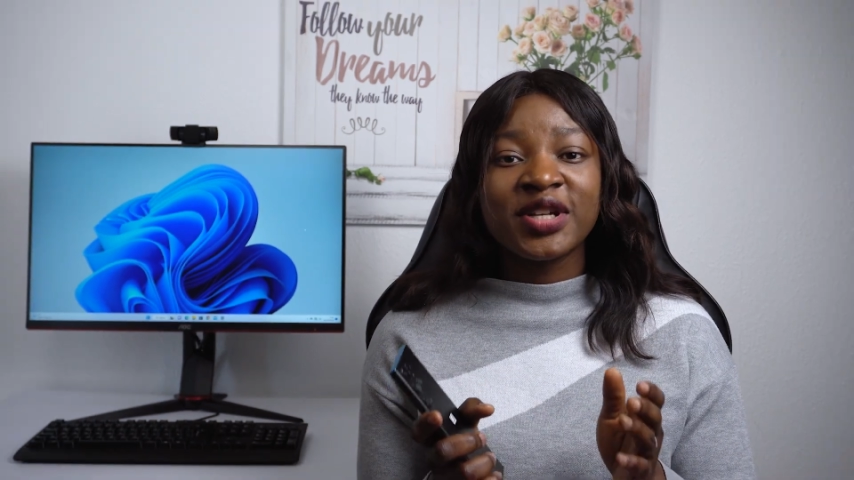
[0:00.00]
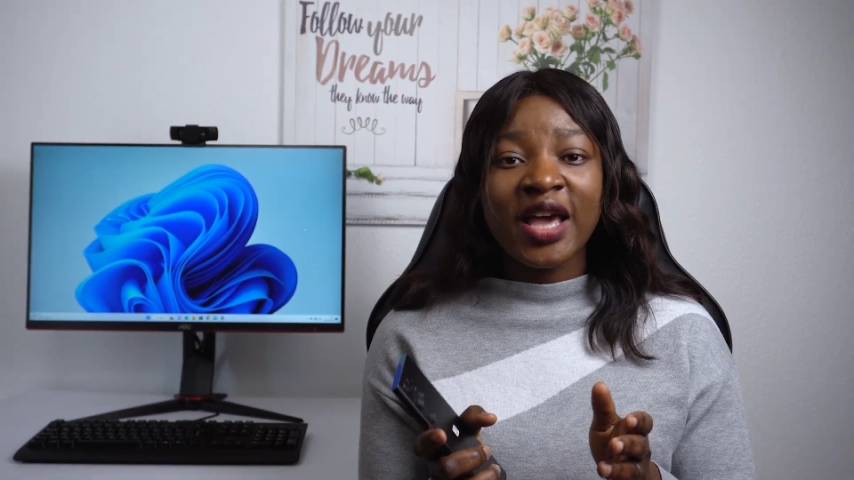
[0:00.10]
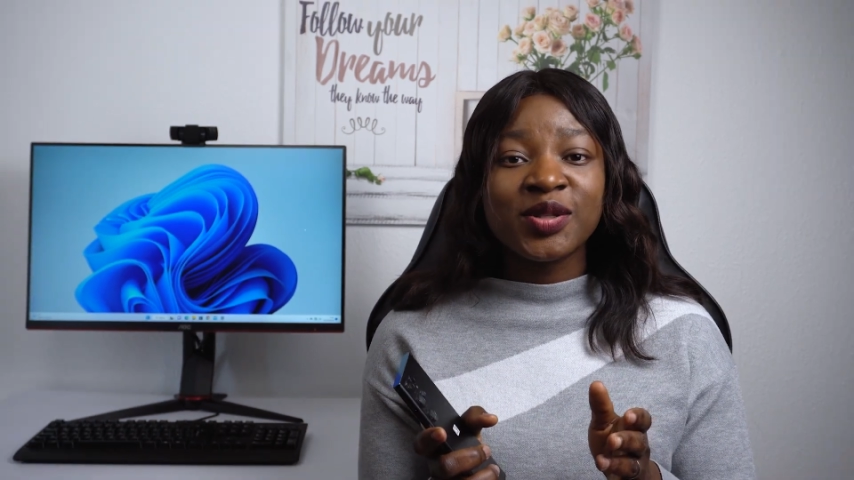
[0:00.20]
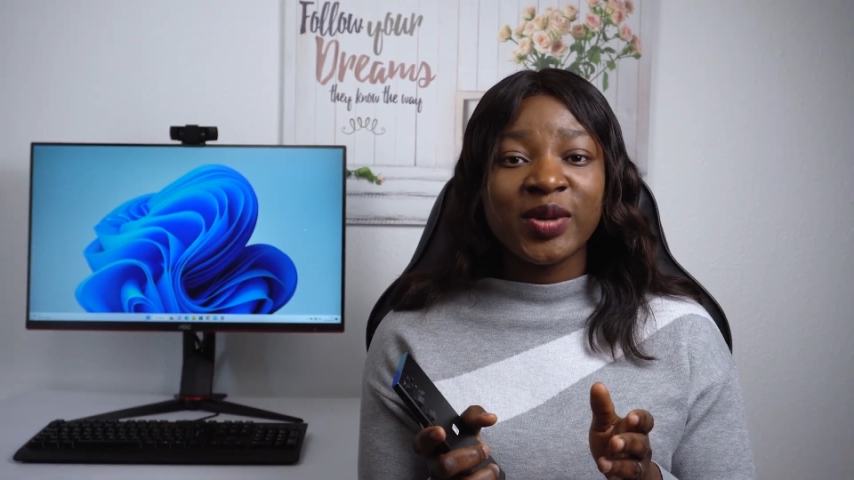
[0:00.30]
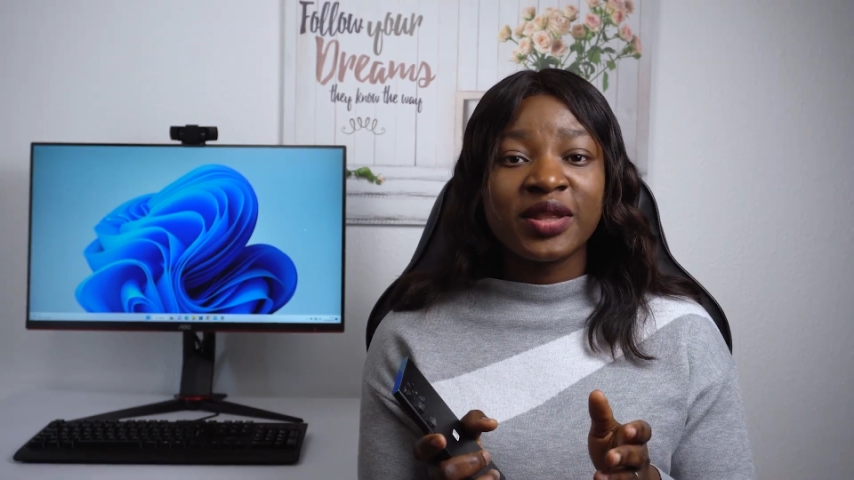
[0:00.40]

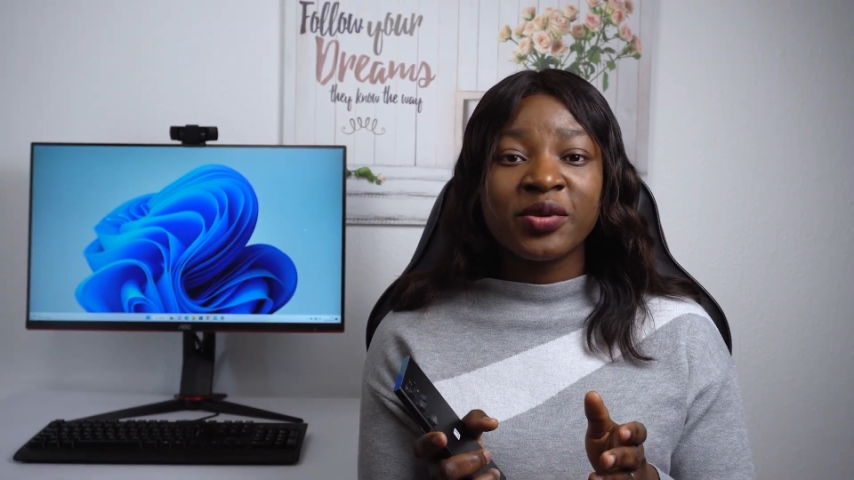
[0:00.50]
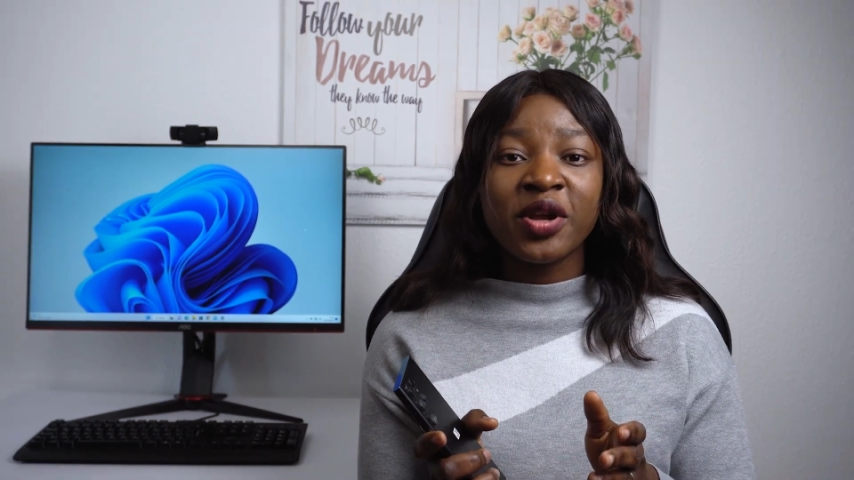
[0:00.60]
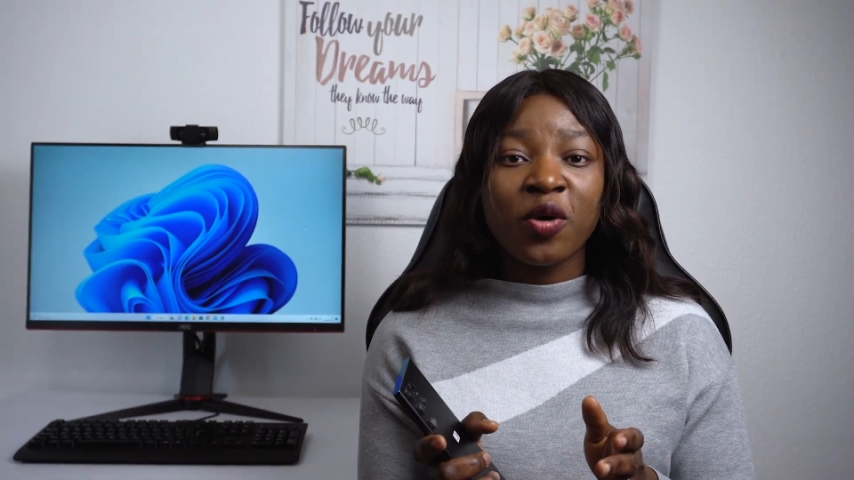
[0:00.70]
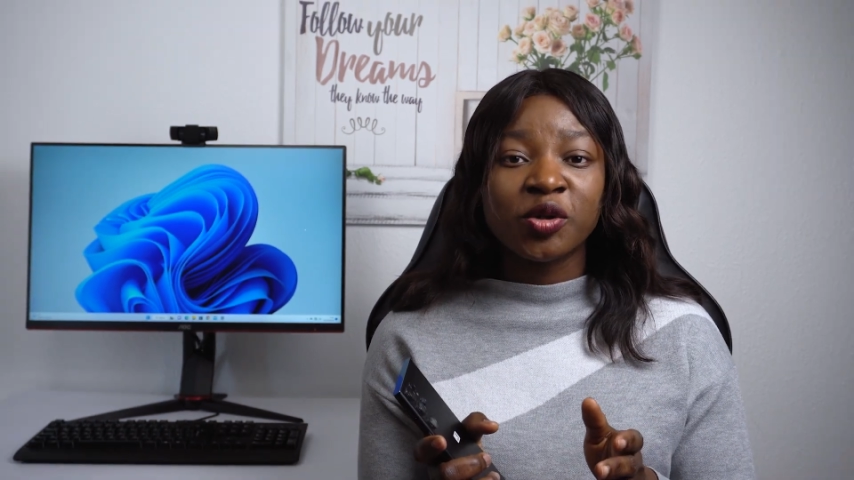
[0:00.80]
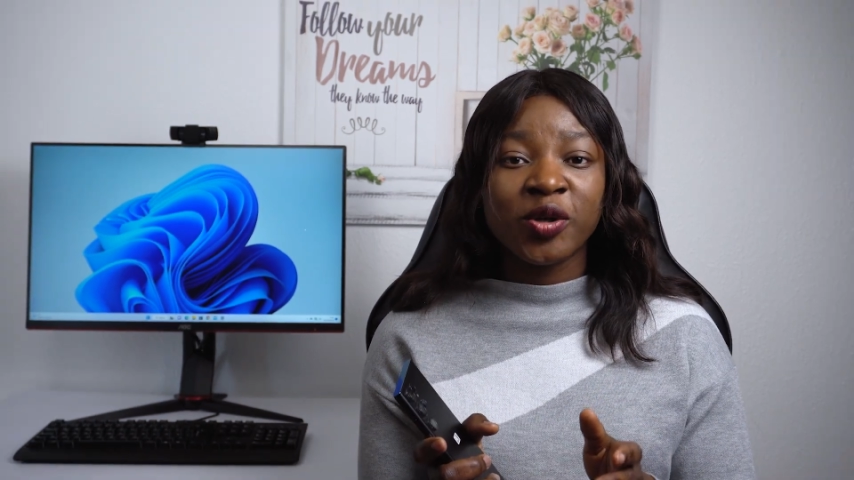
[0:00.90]

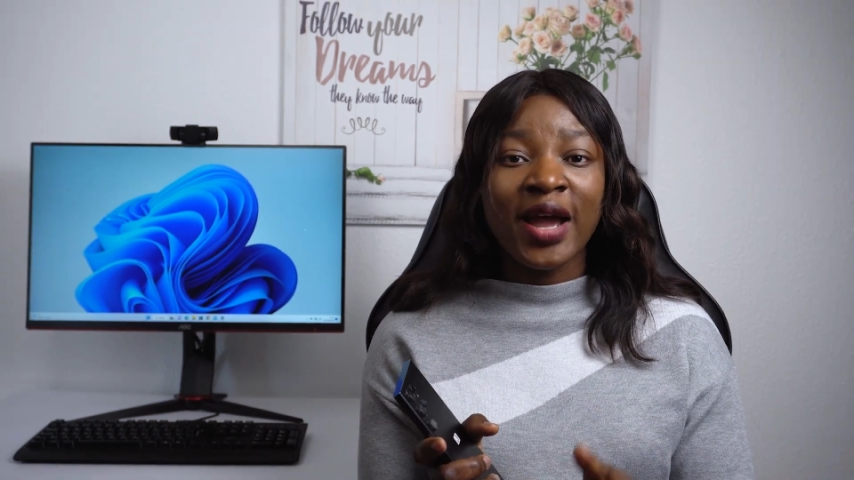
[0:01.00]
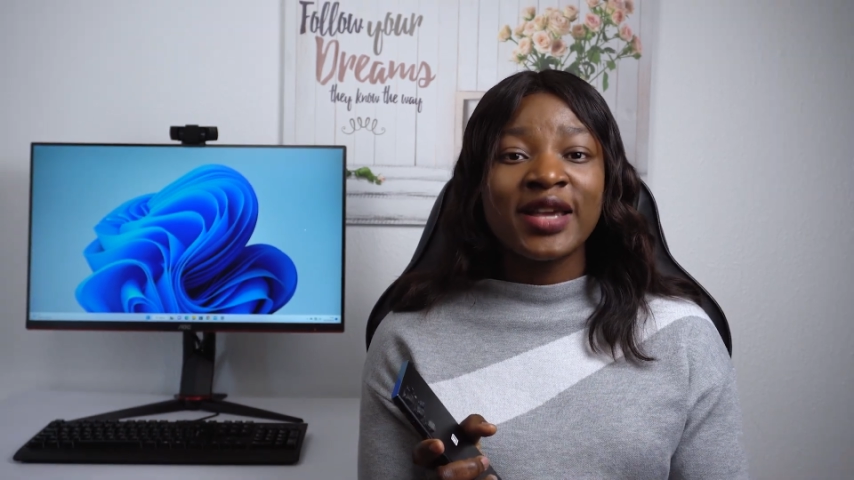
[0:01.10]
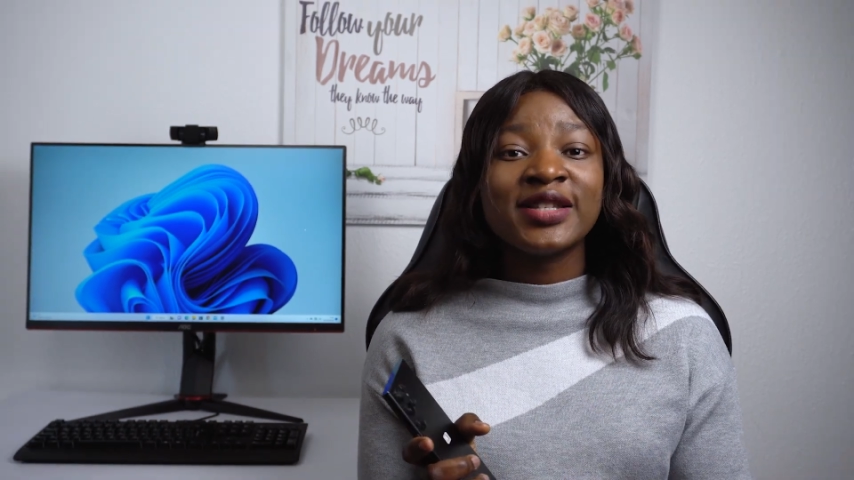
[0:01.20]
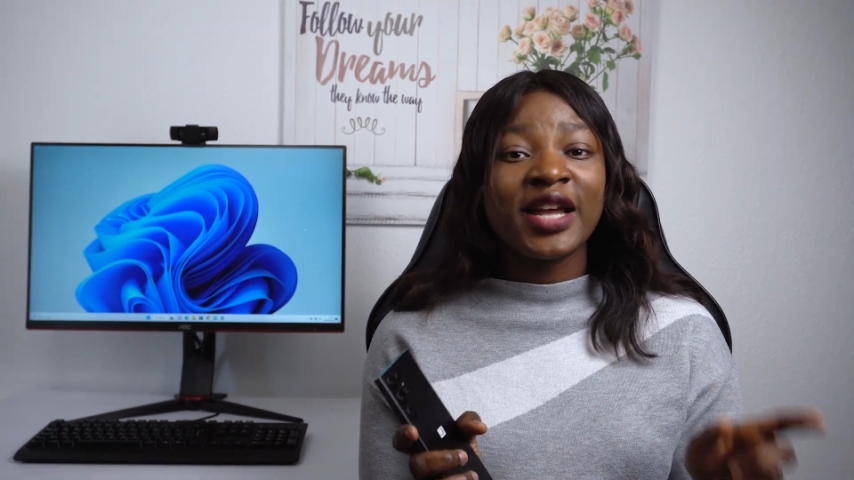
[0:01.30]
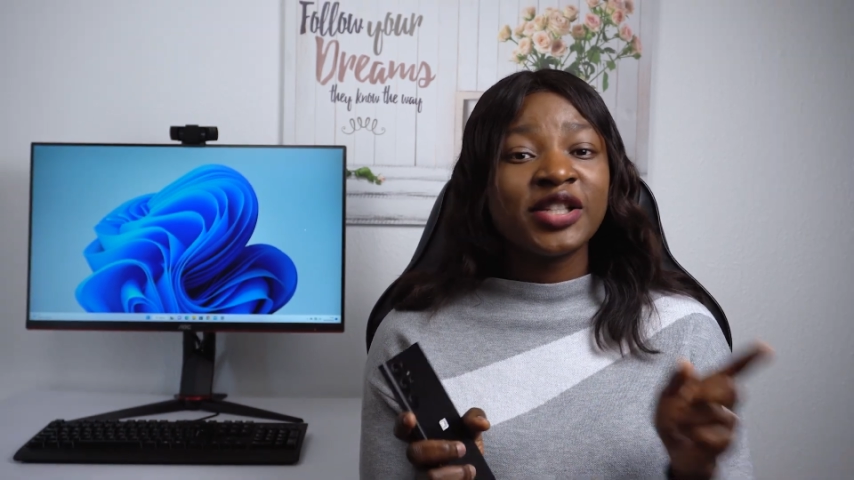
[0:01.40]
S23 Ultra
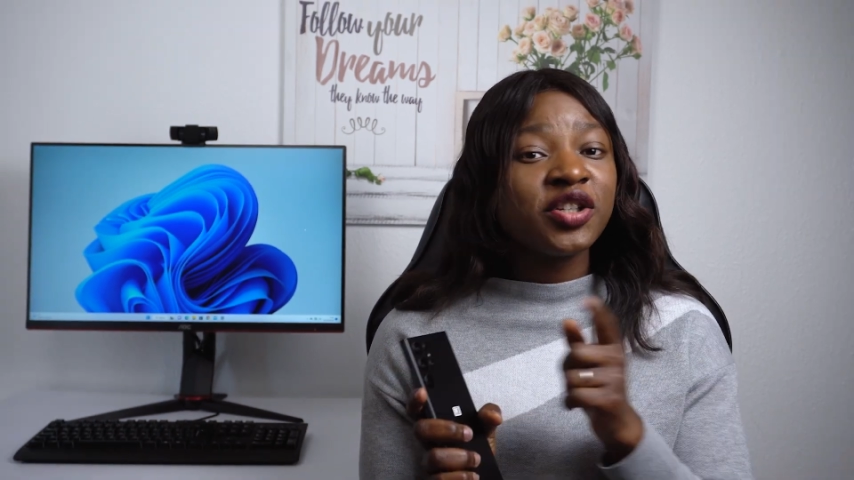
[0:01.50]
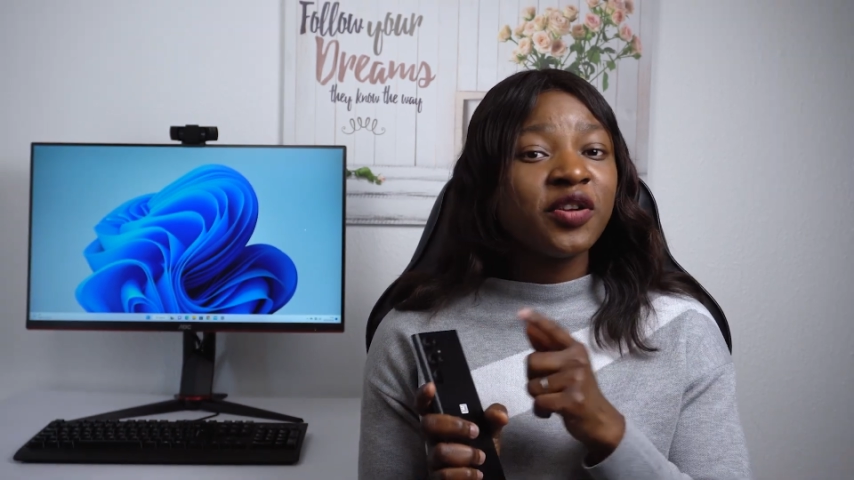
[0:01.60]
is the addition